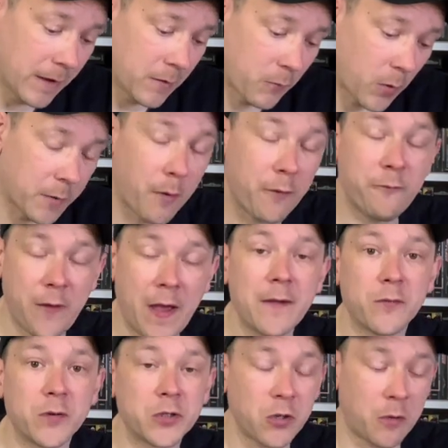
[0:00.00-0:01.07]
one of my
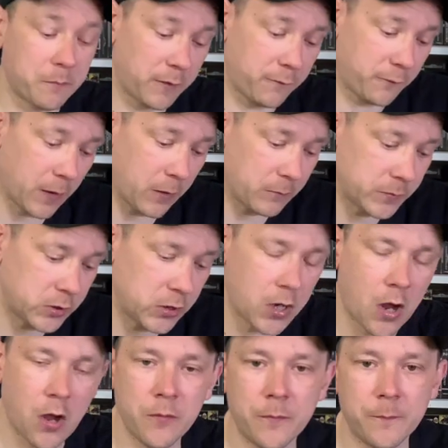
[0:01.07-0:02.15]
favourite zombie films, you
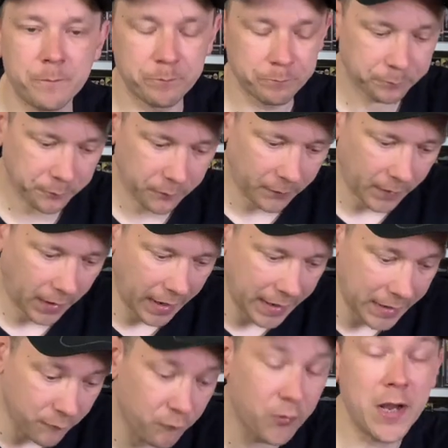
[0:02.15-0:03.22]
know,
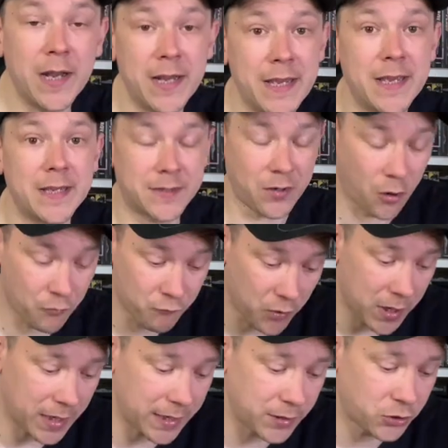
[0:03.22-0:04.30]
and it really is. I
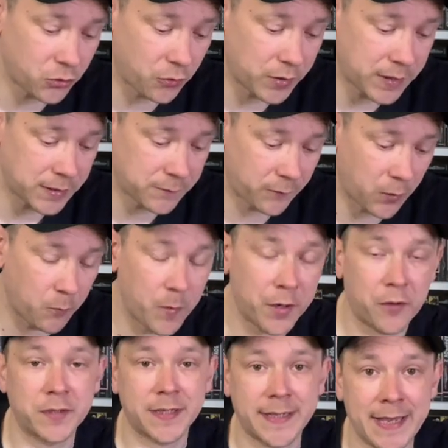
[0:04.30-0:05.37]
really enjoyed this film when
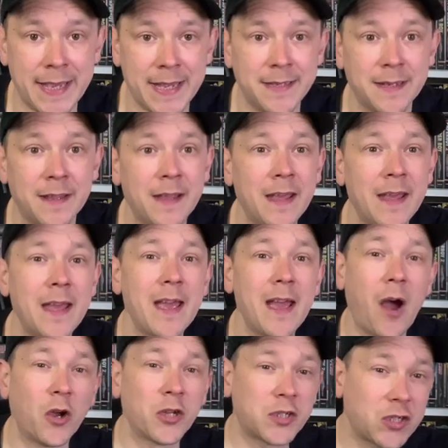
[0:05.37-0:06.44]
I was a kid.
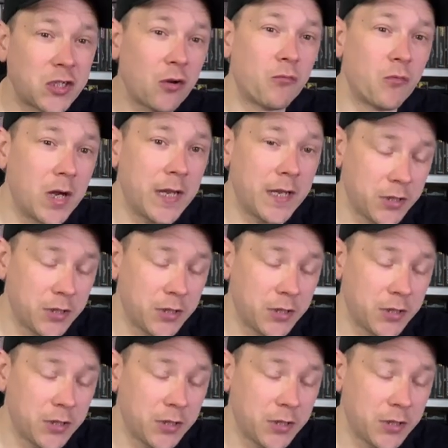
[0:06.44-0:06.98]
I still really